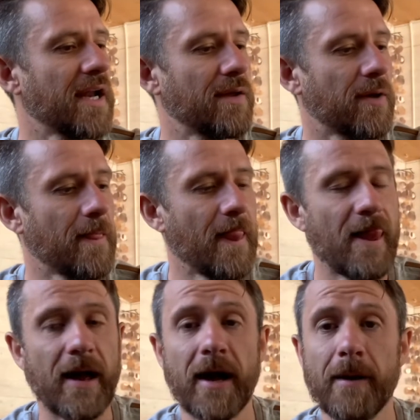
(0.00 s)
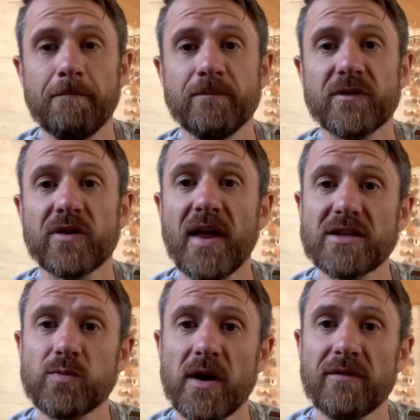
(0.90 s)
anyway, so
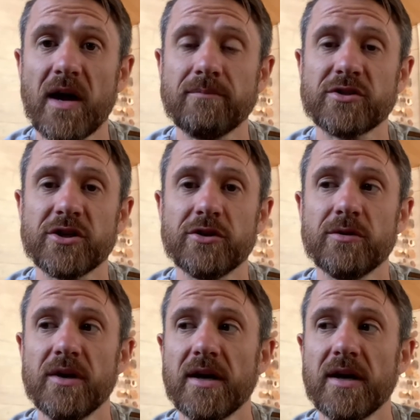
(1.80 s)
that's where I've come to.